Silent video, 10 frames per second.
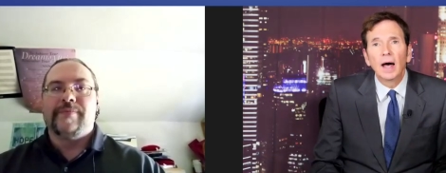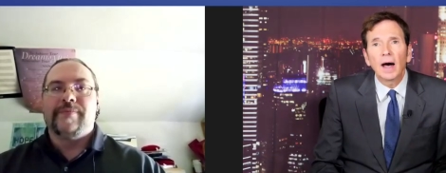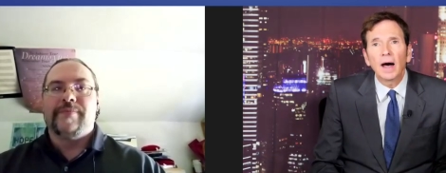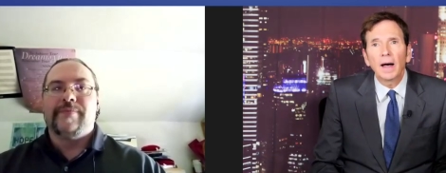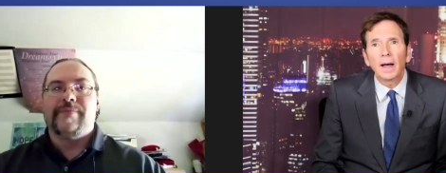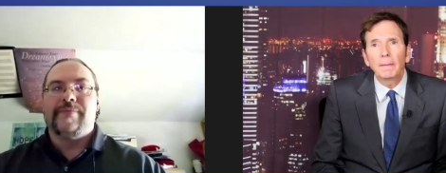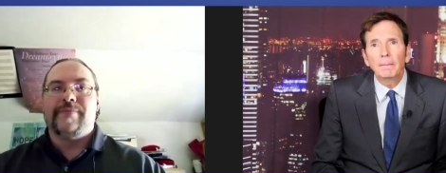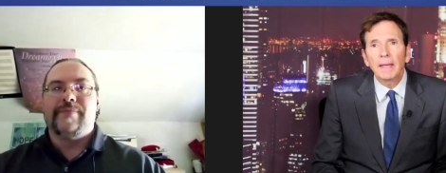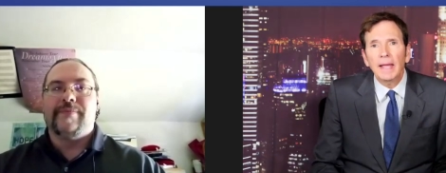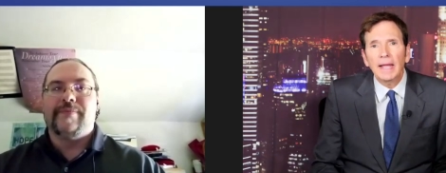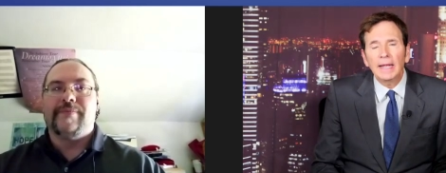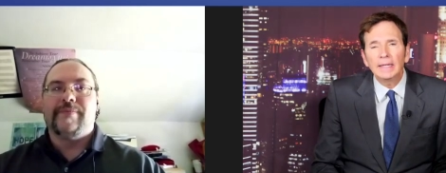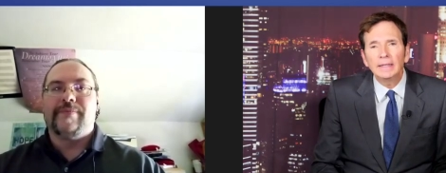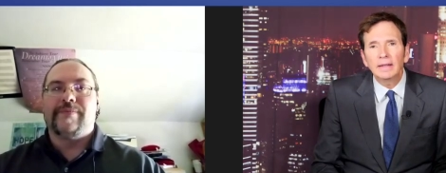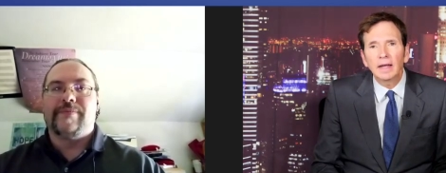
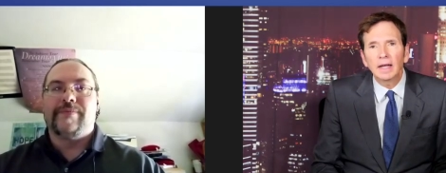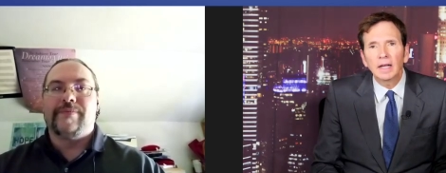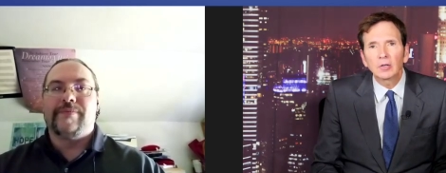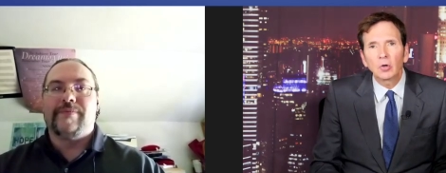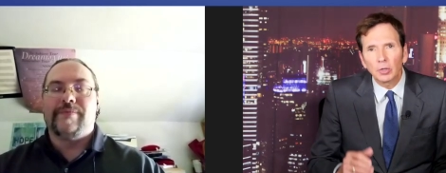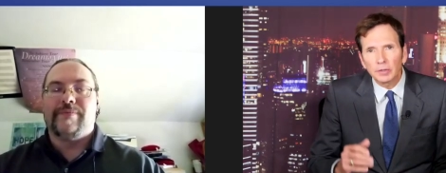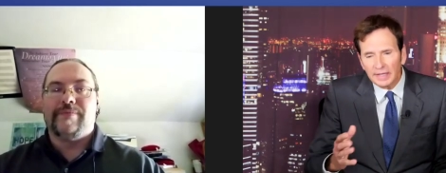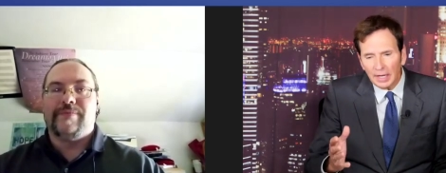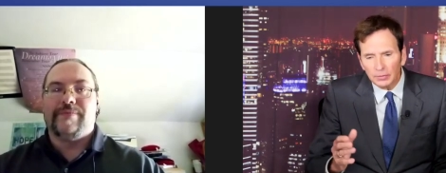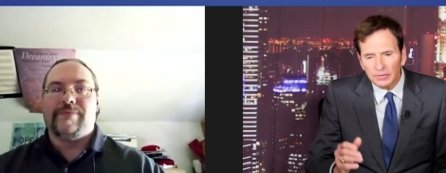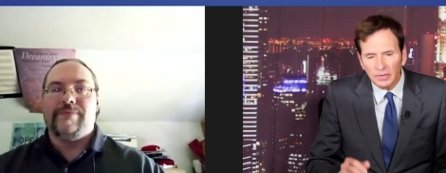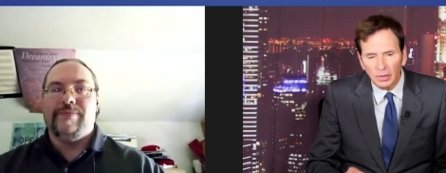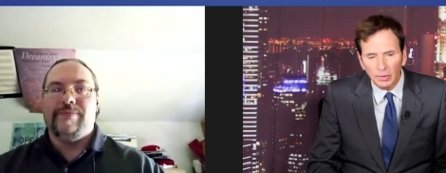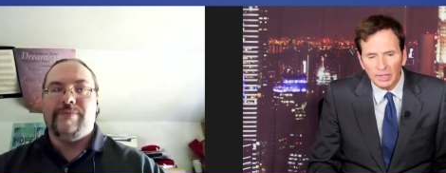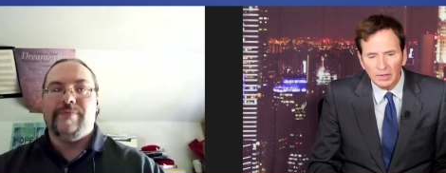Speaker 1: and called out
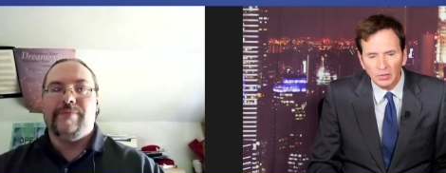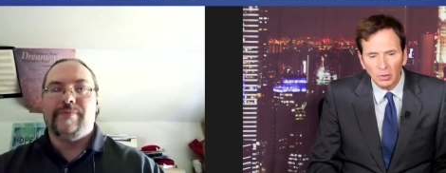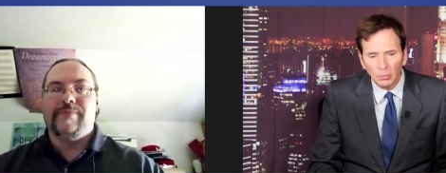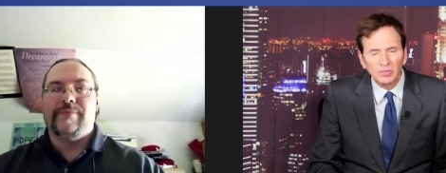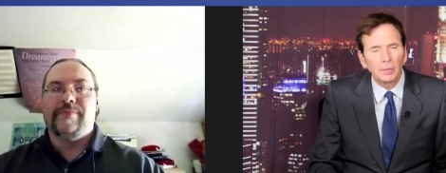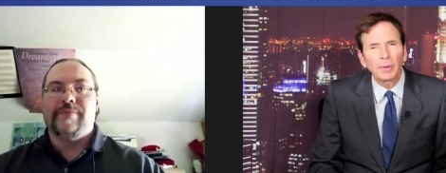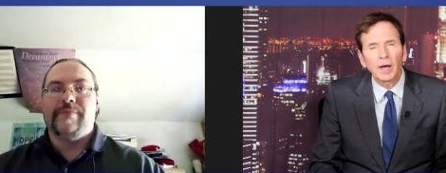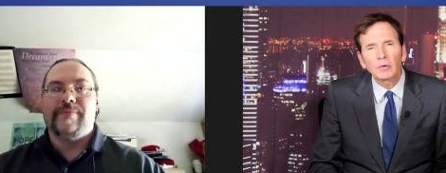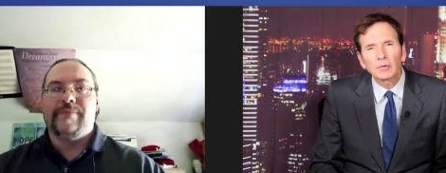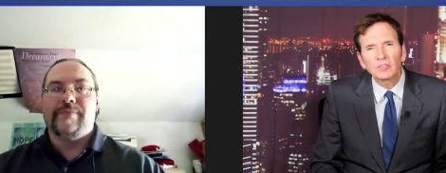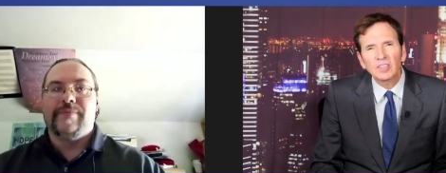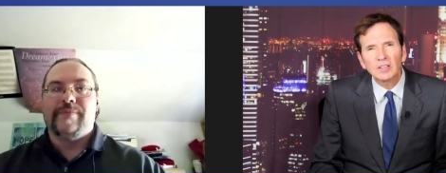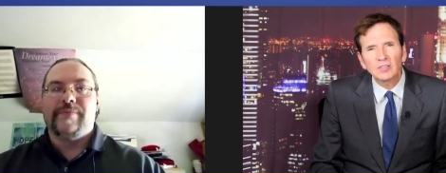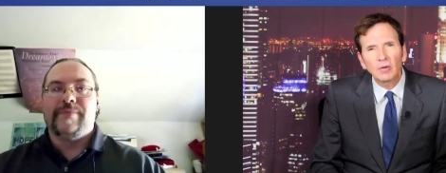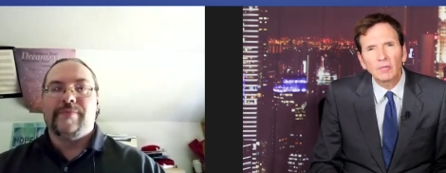what he thought was
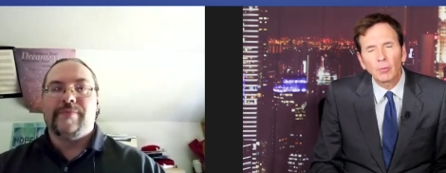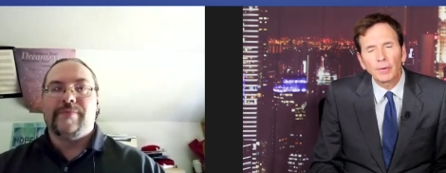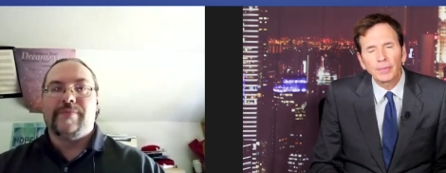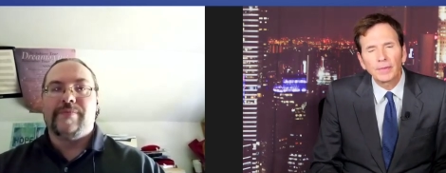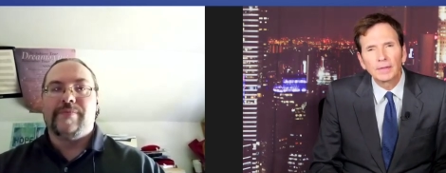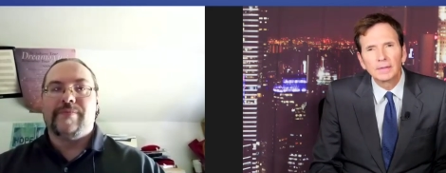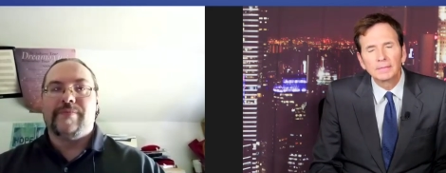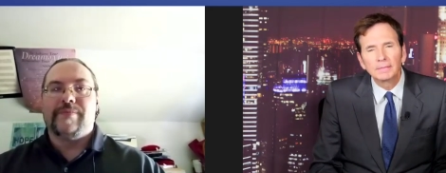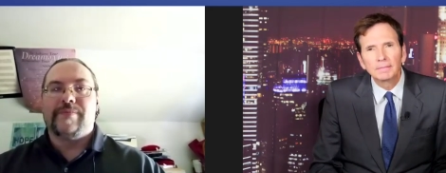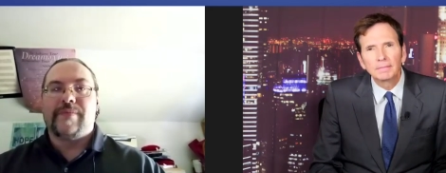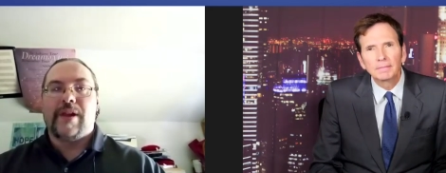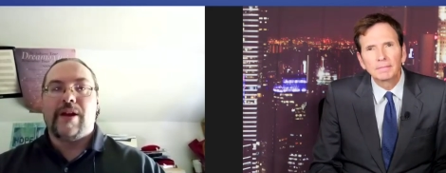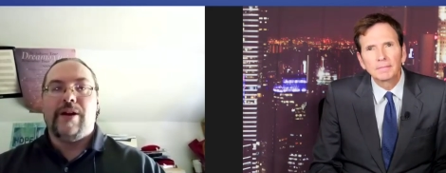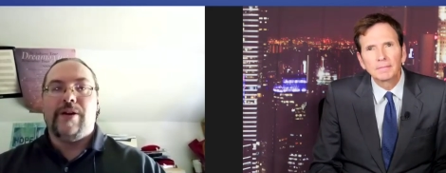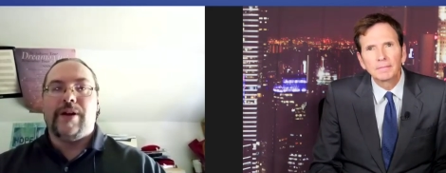hypocrisy and so forth?
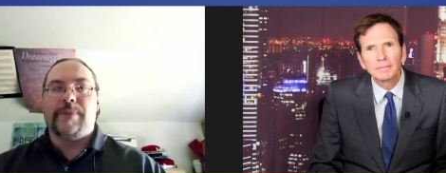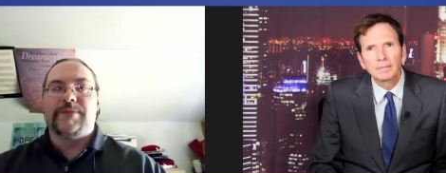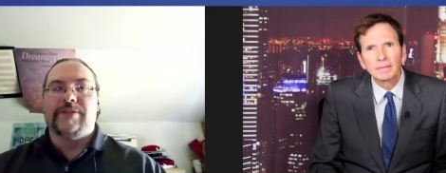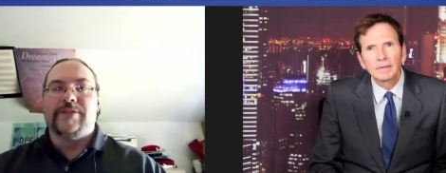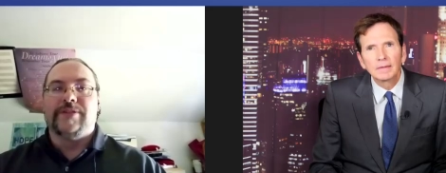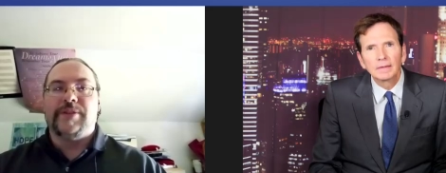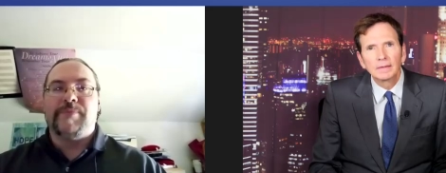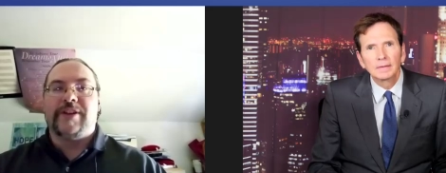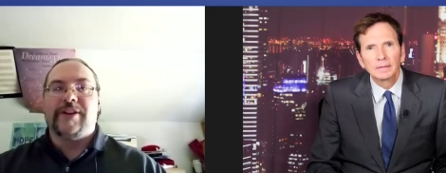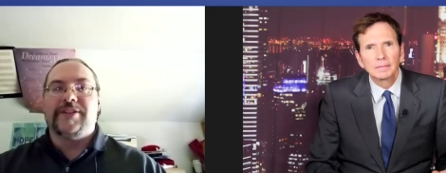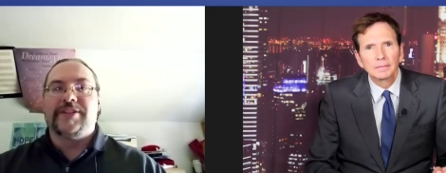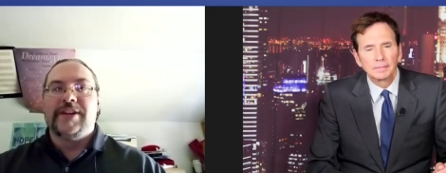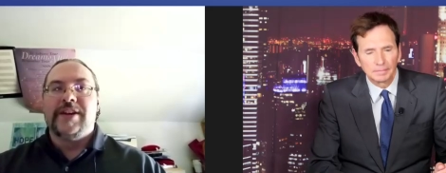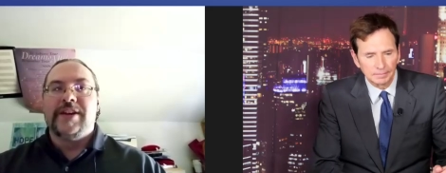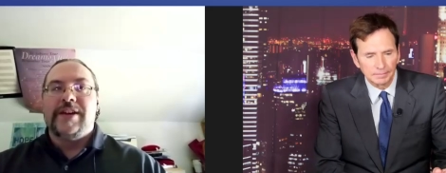
Speaker 2: Oh, absolutely. Because
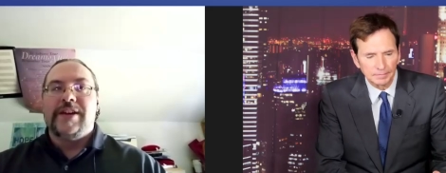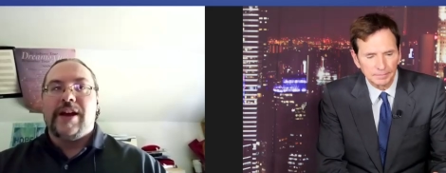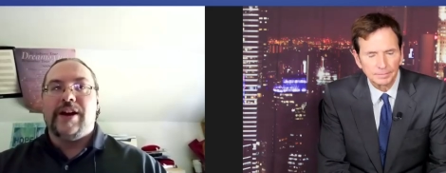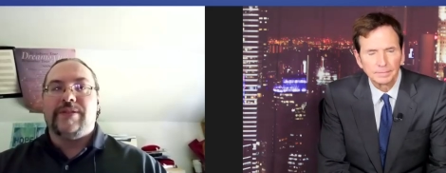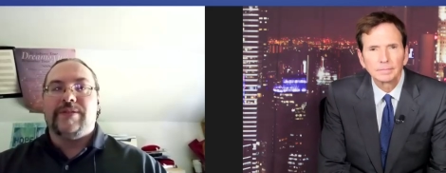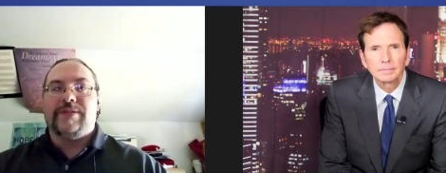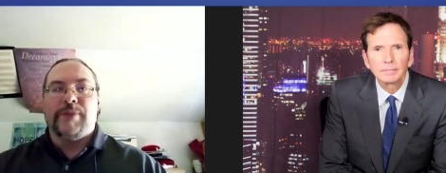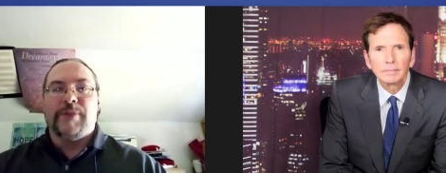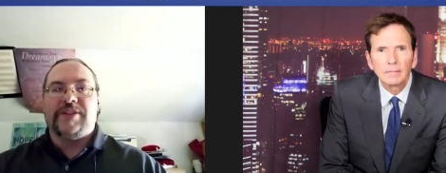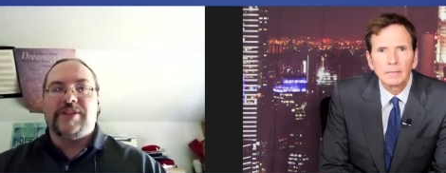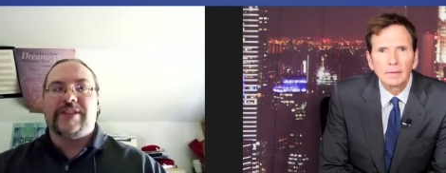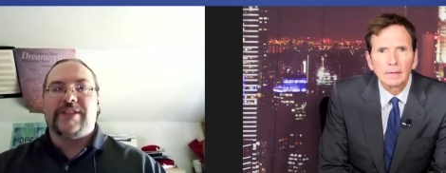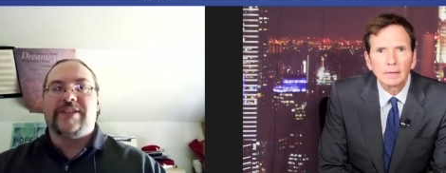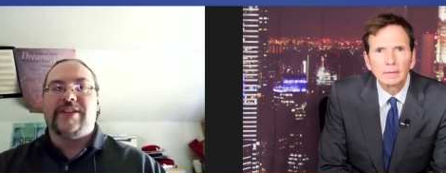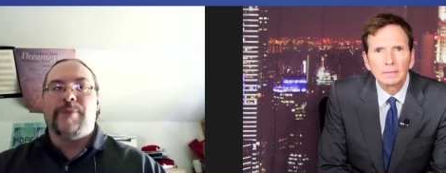you mentioned about the
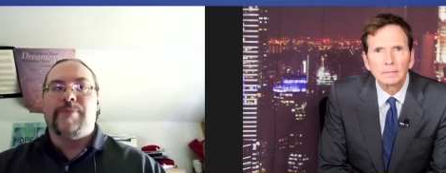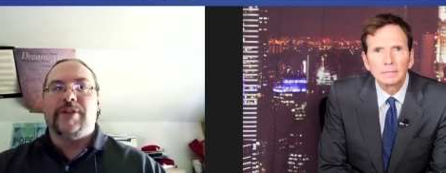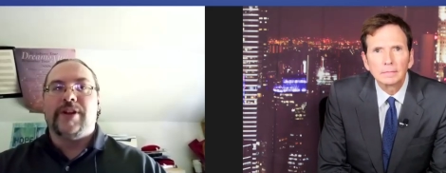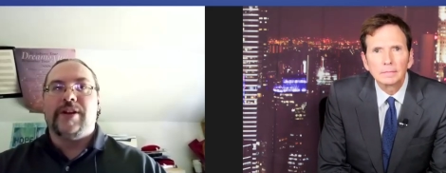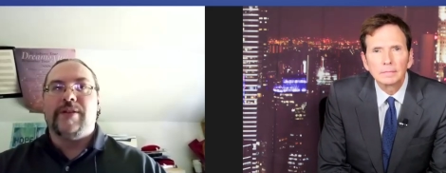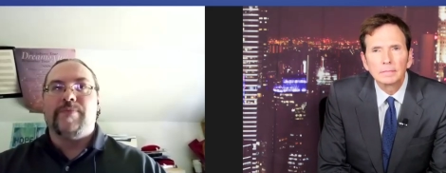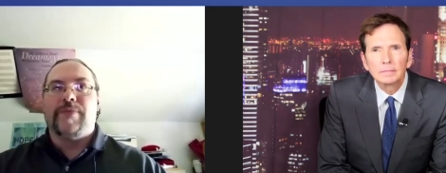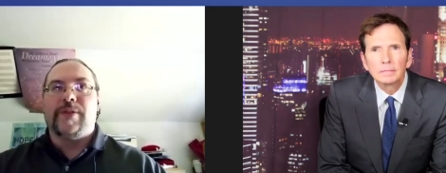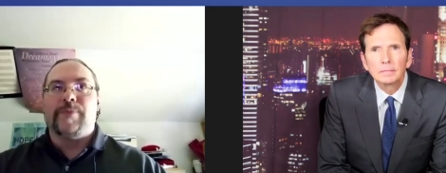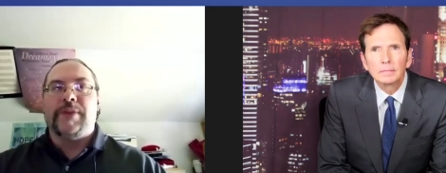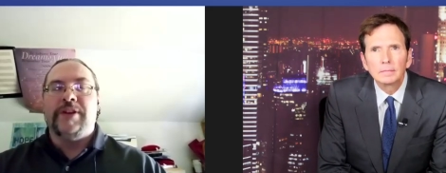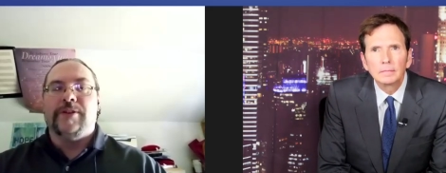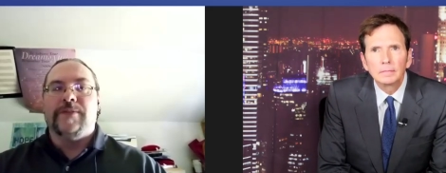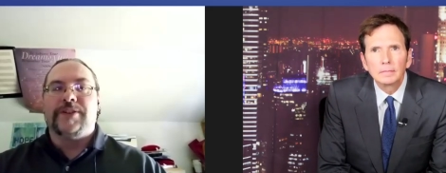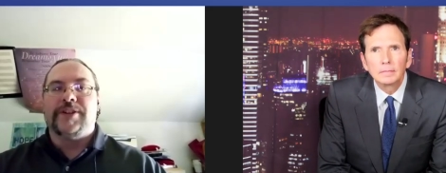temple being
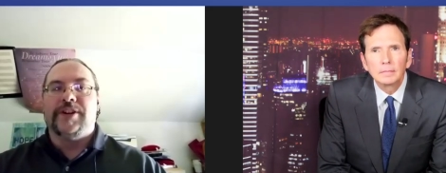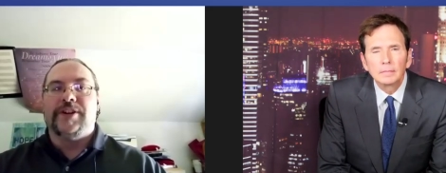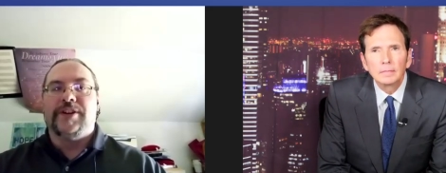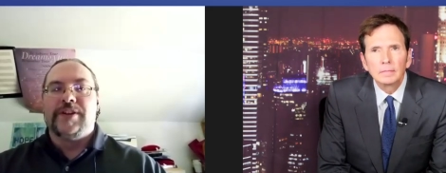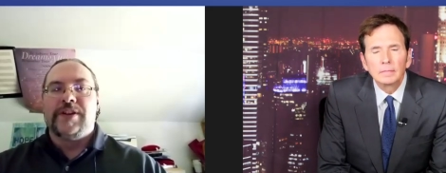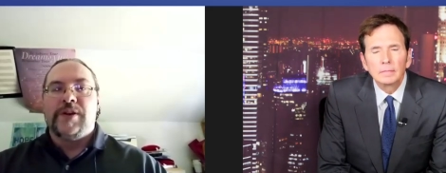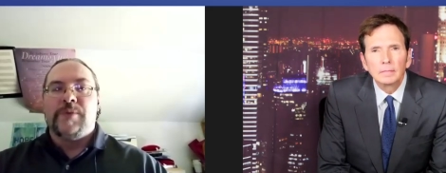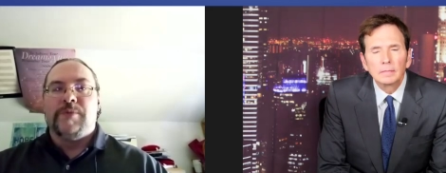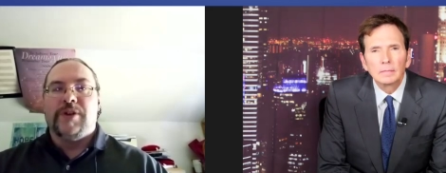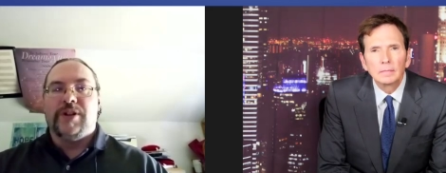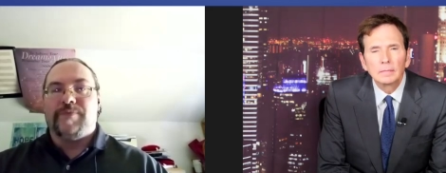overturned. Well,